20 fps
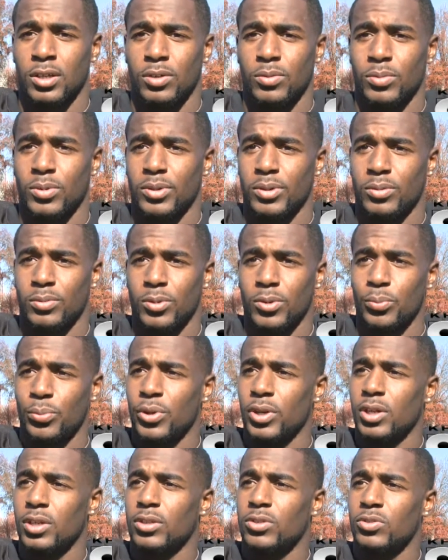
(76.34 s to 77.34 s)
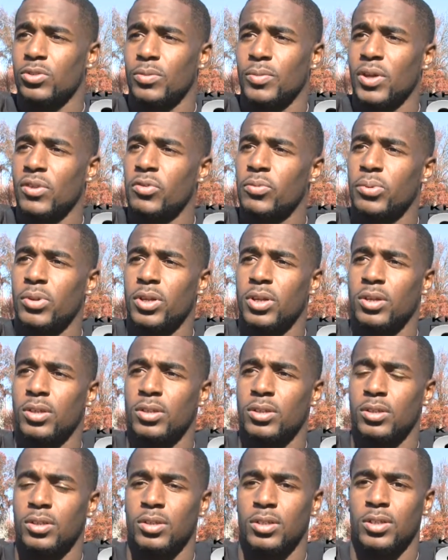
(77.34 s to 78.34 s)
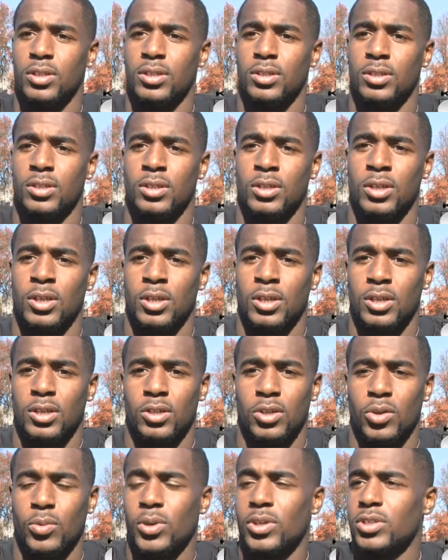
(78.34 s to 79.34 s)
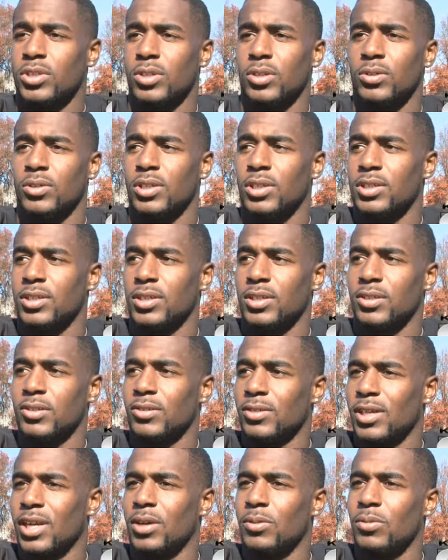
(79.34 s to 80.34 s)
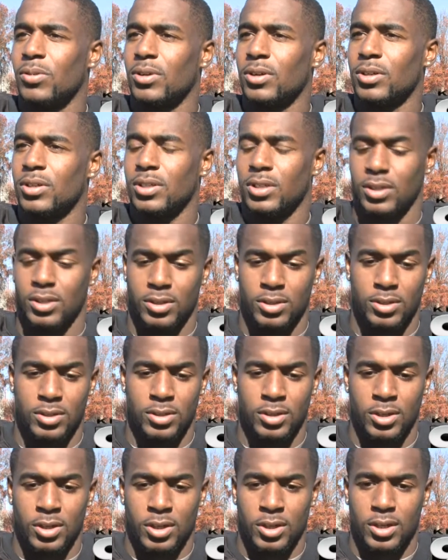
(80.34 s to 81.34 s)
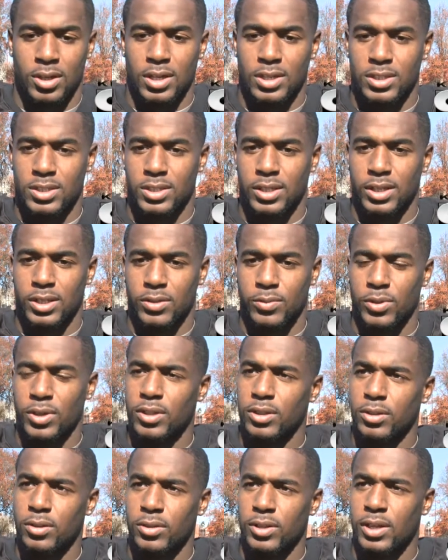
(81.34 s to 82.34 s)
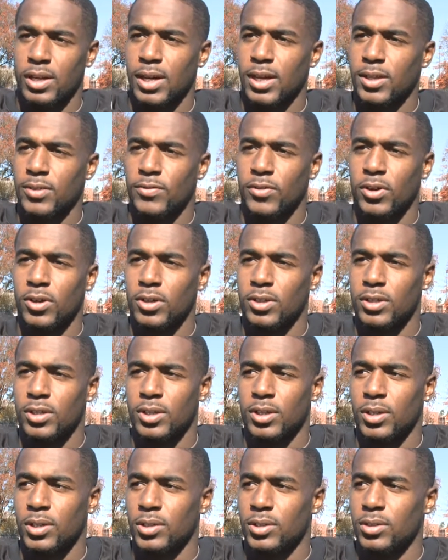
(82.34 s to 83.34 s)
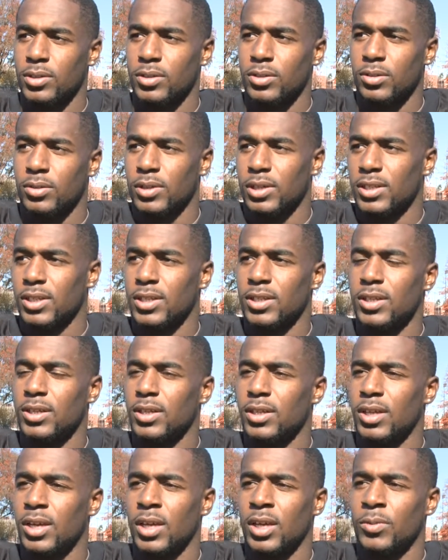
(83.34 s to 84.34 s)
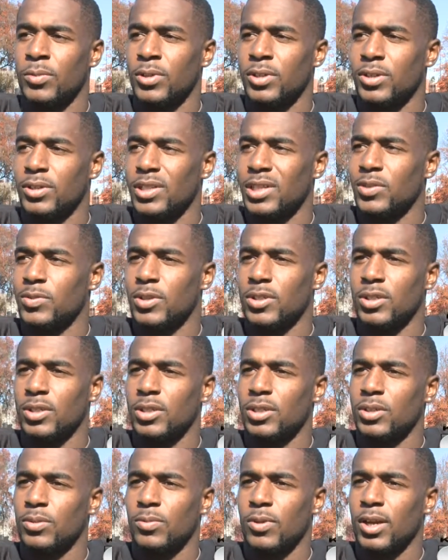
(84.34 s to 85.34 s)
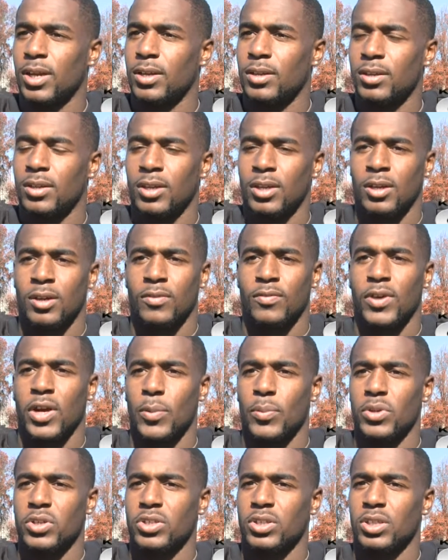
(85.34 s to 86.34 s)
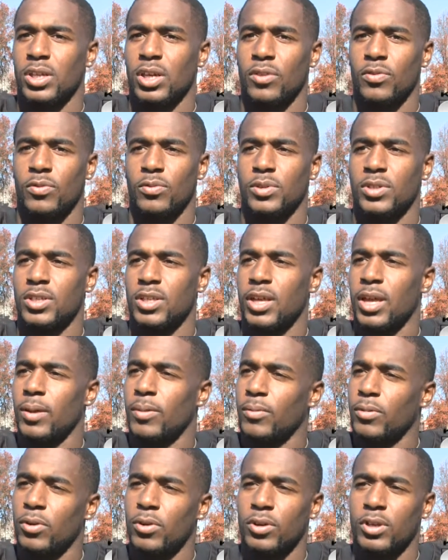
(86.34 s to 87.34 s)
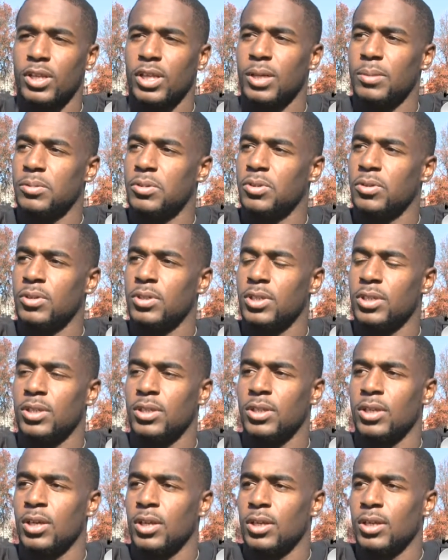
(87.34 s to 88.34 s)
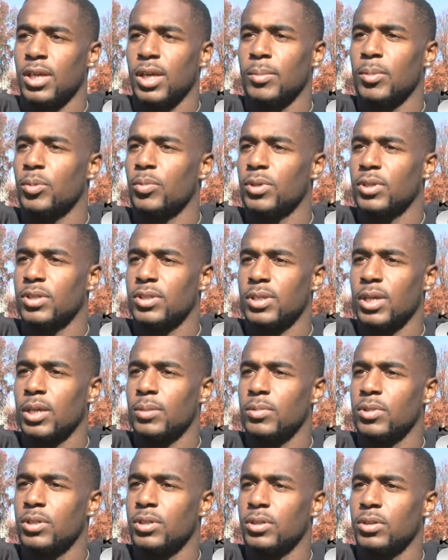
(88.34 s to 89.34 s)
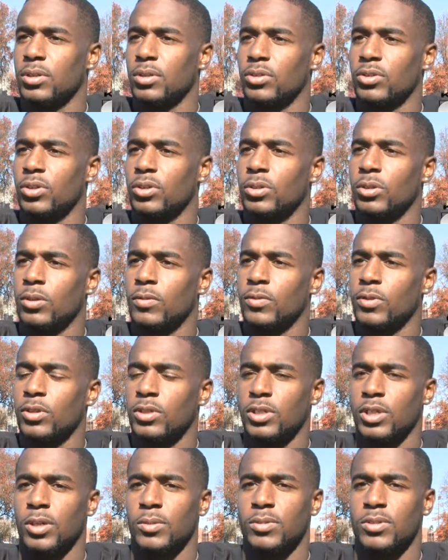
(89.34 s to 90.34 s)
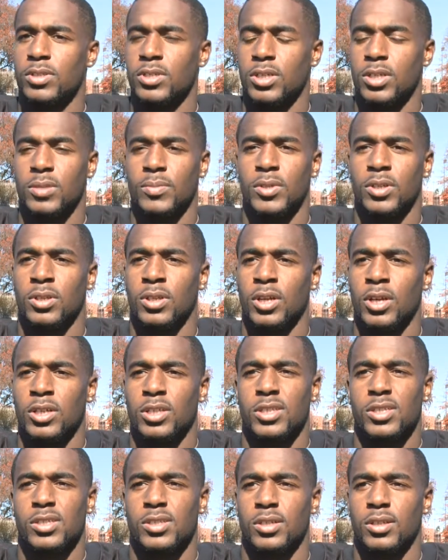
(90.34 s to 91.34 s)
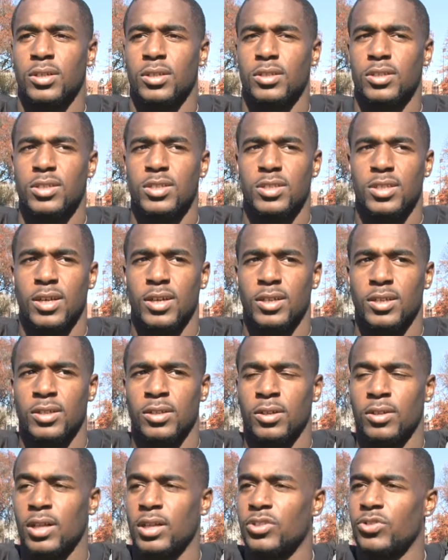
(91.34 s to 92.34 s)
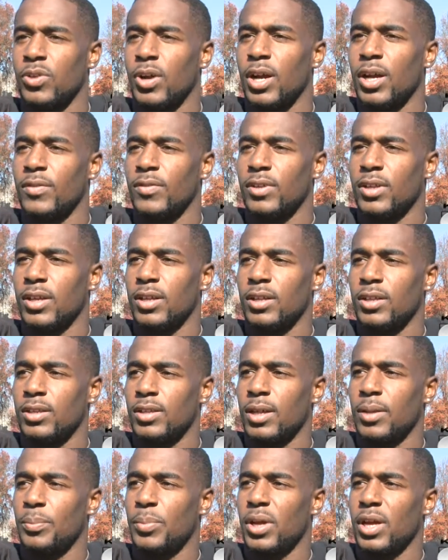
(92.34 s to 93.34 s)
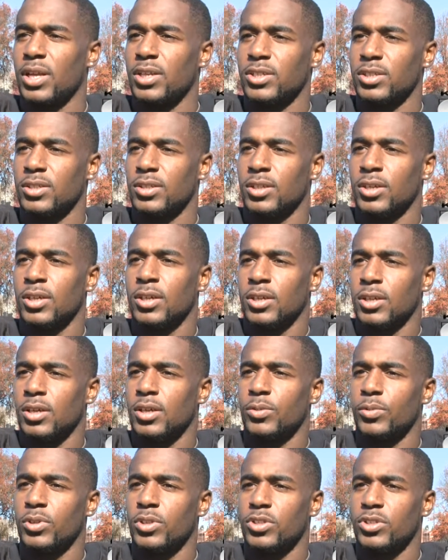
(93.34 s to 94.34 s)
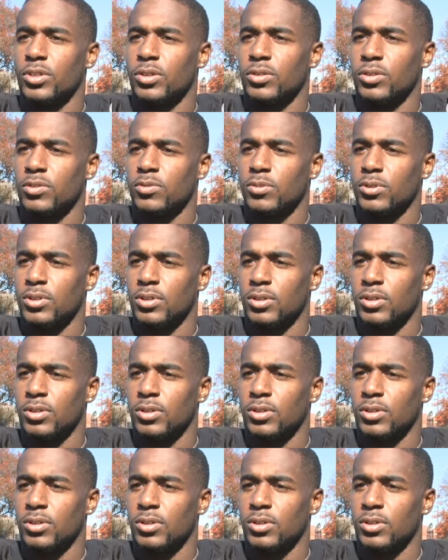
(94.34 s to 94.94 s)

we're bringing it to them every play. And, you know, it wasn't no easy, you know, cakewalk. And I just like the way that, you know, the guys fought. And, you know, at the end of the game, when things wasn't looking right, 5 minutes left, we just kept going and came up with a timely, you know, turnover to help the team. And just that, you know, that drive and that passion really showed this week.